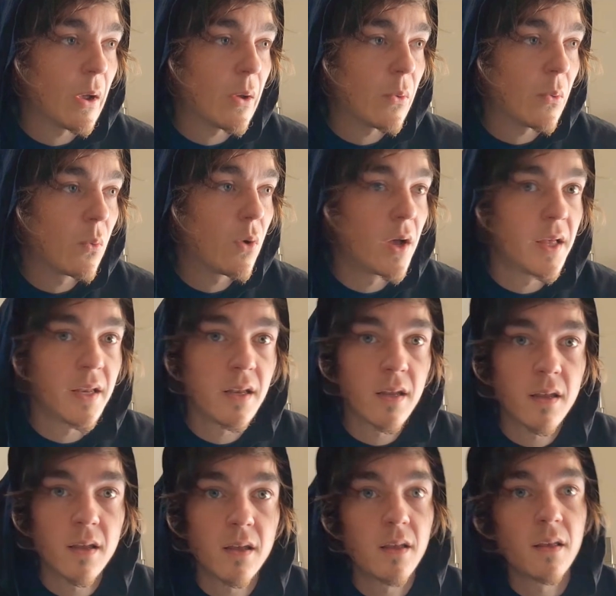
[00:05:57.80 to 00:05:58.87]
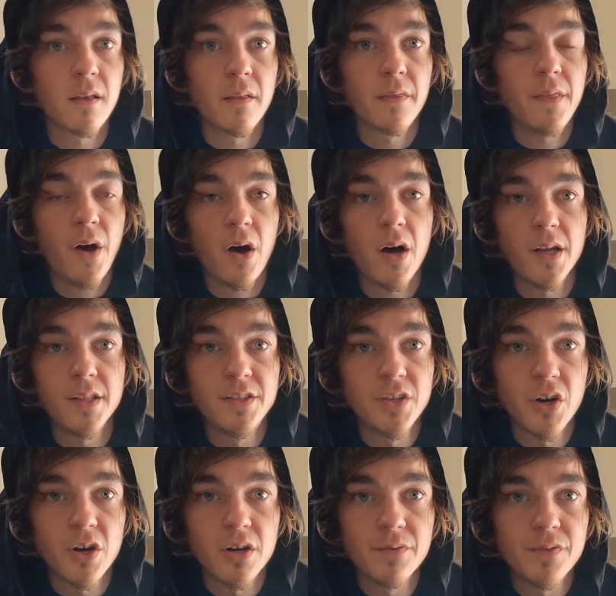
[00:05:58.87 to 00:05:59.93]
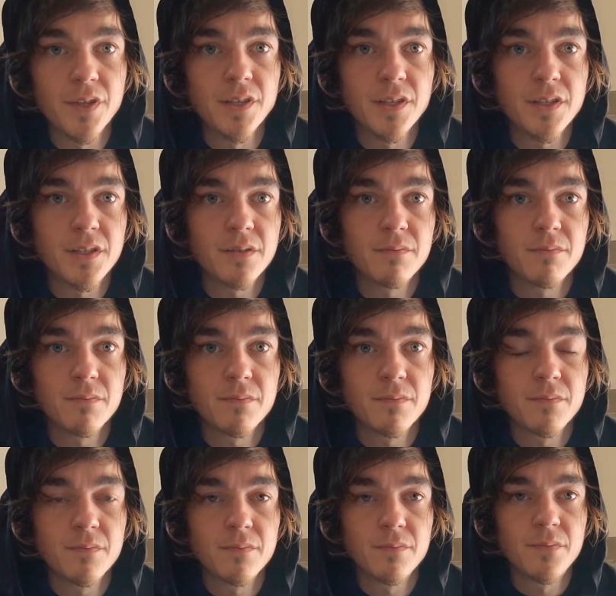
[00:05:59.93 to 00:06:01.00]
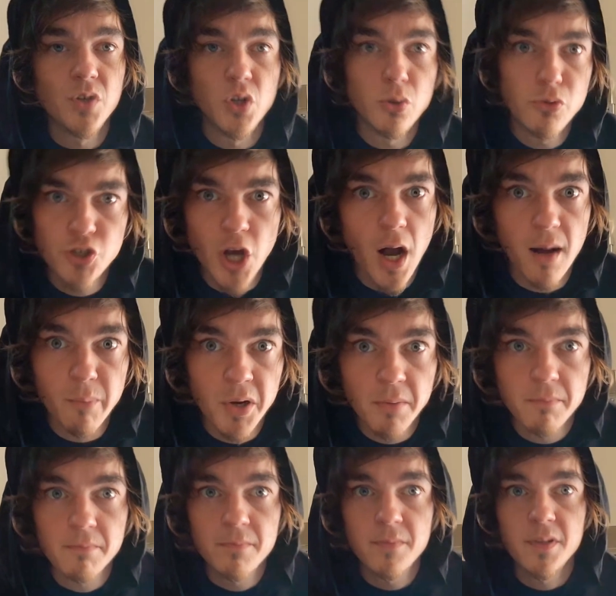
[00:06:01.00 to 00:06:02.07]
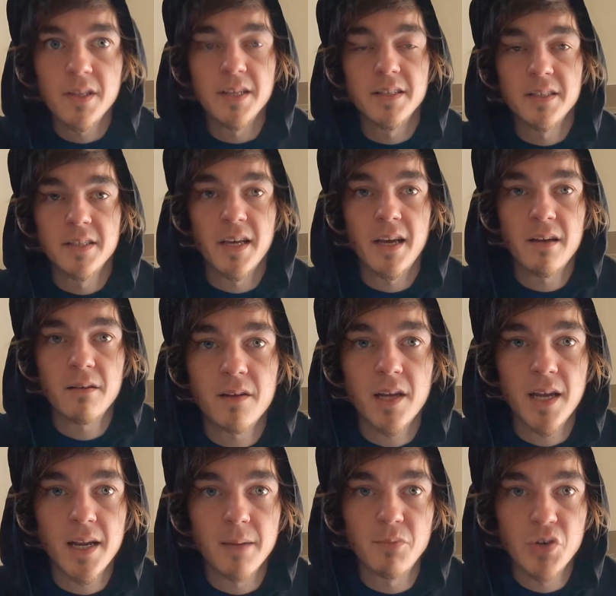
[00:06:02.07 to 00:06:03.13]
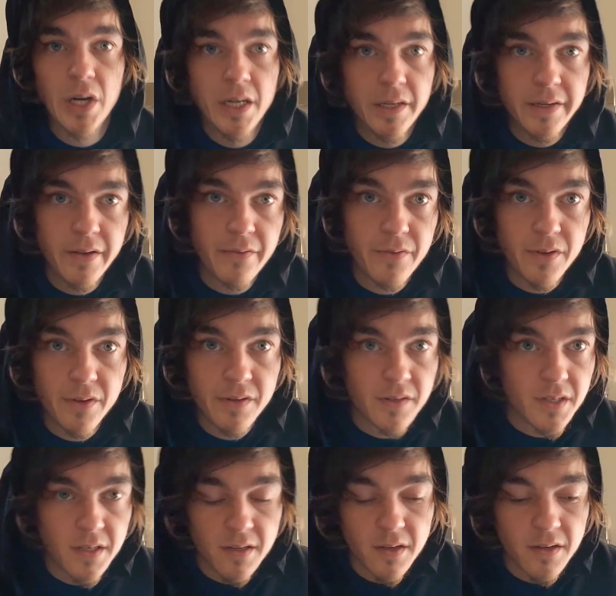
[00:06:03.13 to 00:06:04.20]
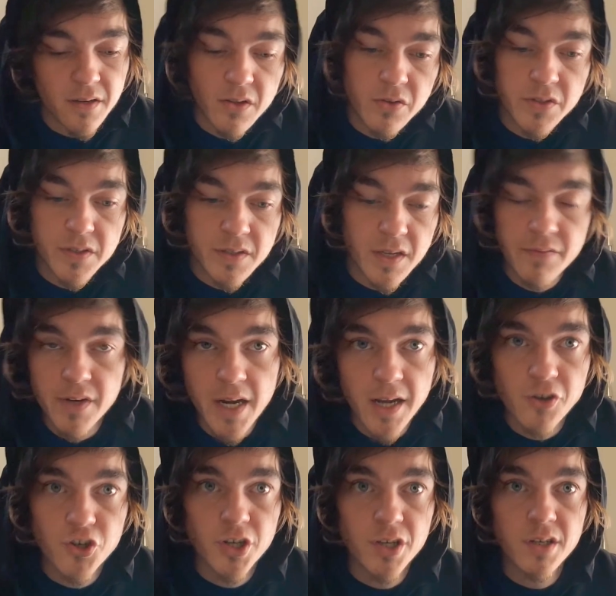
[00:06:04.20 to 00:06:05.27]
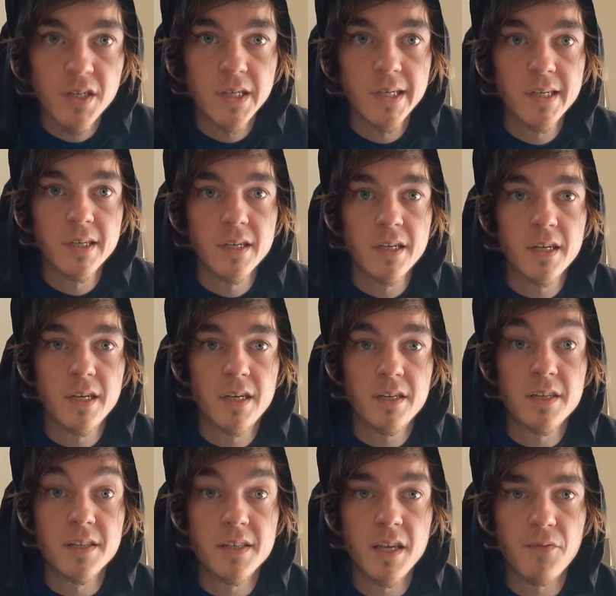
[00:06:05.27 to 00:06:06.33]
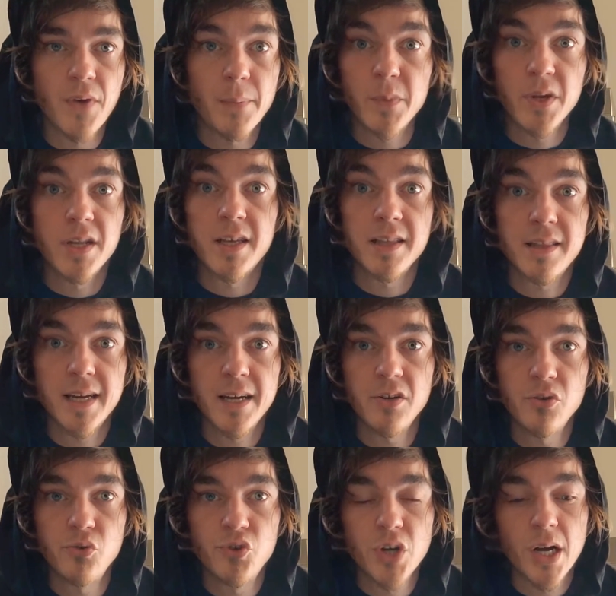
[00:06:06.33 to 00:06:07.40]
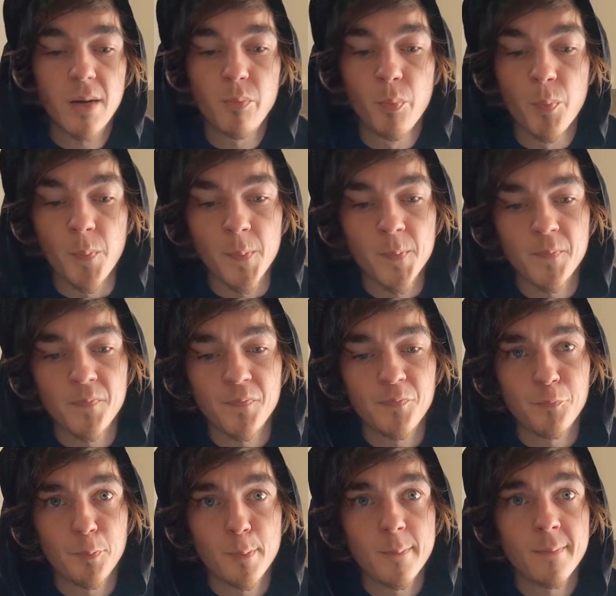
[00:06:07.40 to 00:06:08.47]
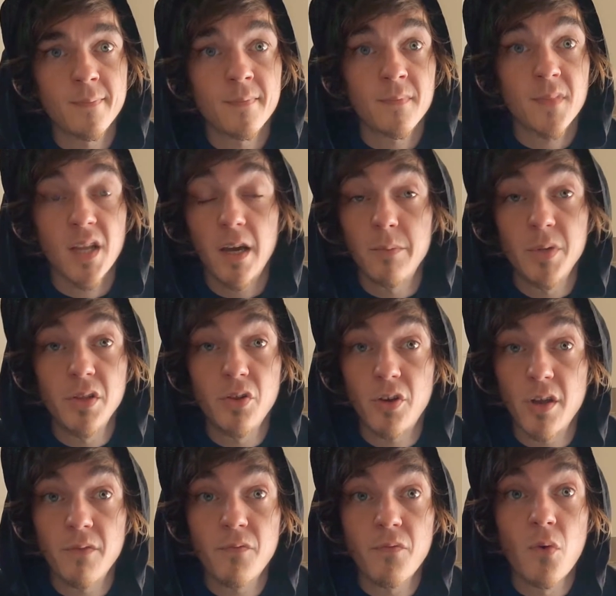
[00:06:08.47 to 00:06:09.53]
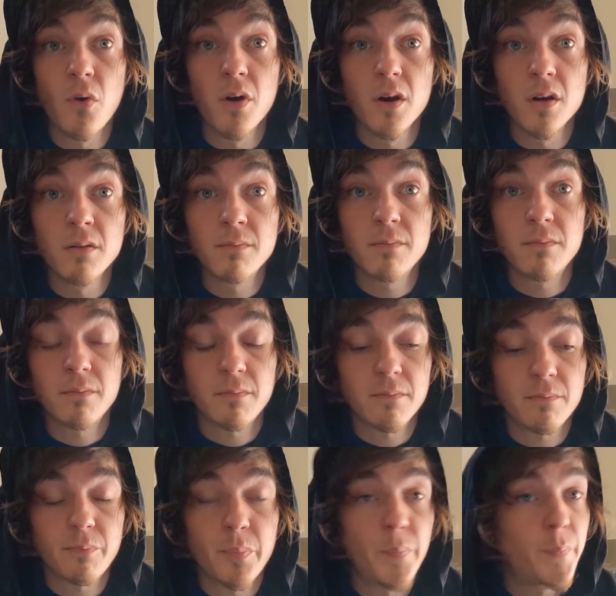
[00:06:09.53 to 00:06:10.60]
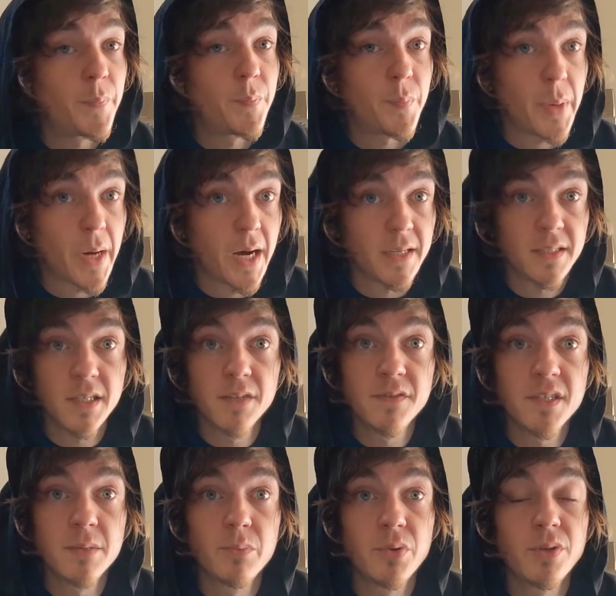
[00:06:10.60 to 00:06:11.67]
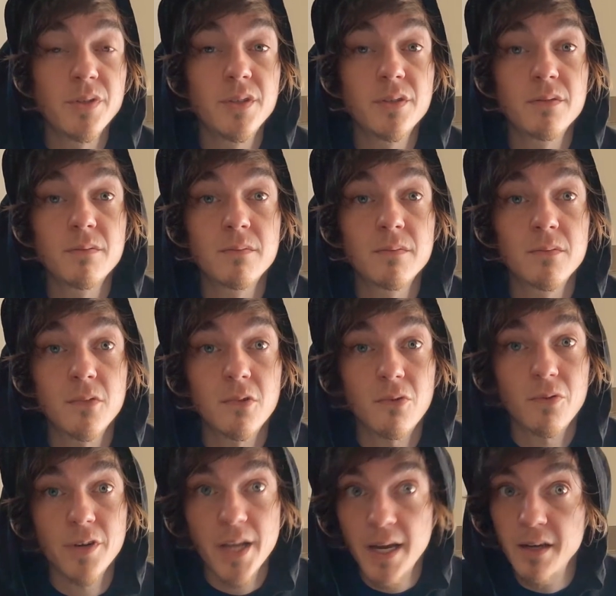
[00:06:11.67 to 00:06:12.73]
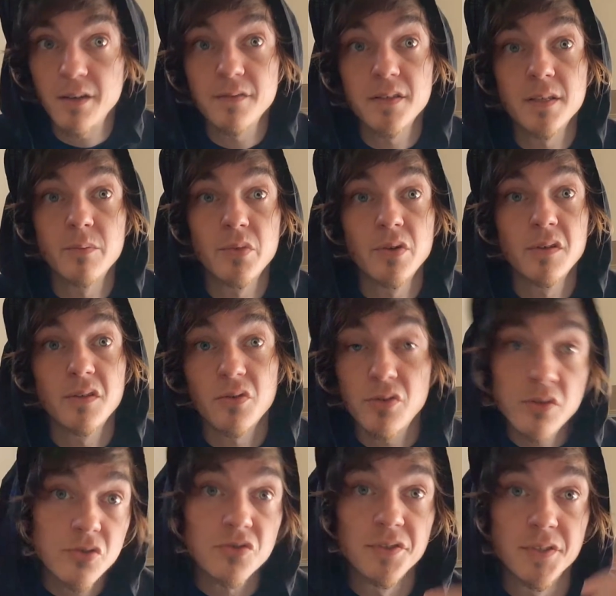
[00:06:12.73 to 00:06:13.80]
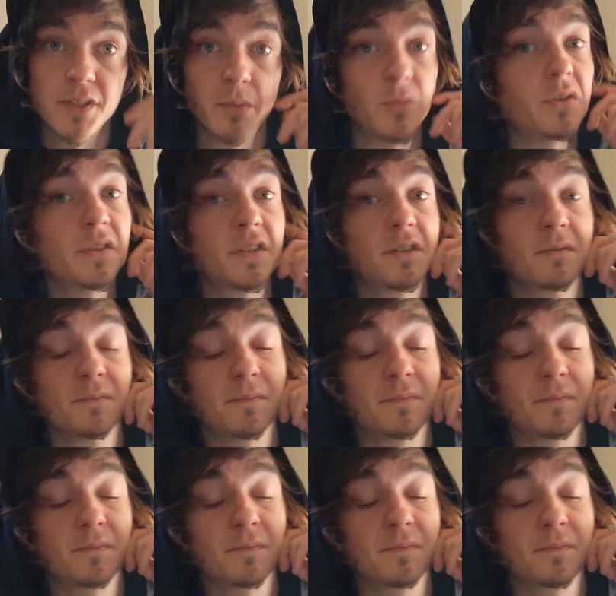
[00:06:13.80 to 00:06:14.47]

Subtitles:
what the odds are of this new job, let's say, and I'm trying to use divination to see if I'm going to get that new job. I'd be looking for positive symbols or negative symbols or neutral symbols.